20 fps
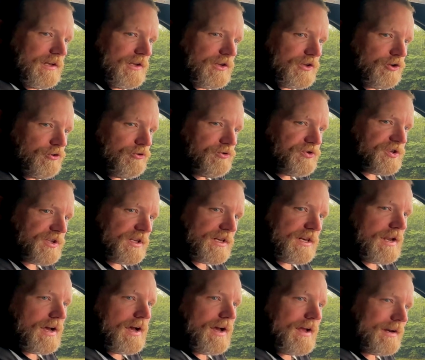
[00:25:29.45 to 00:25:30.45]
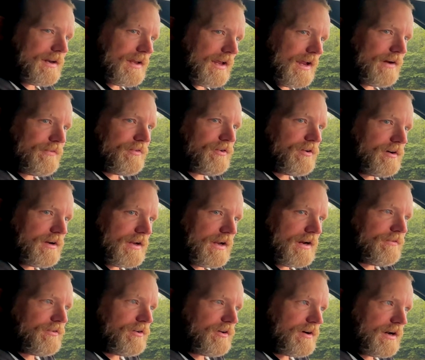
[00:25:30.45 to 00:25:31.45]
You should not
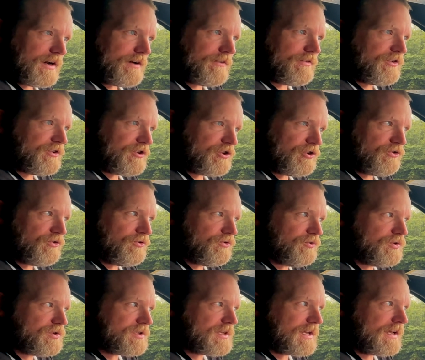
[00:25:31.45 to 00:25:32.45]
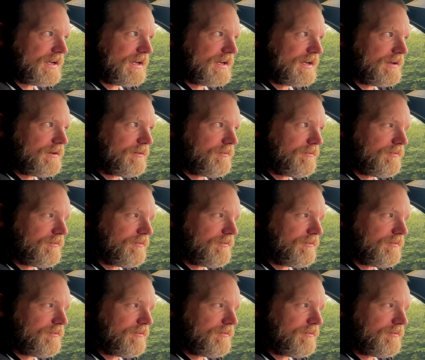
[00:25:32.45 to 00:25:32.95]
ever use a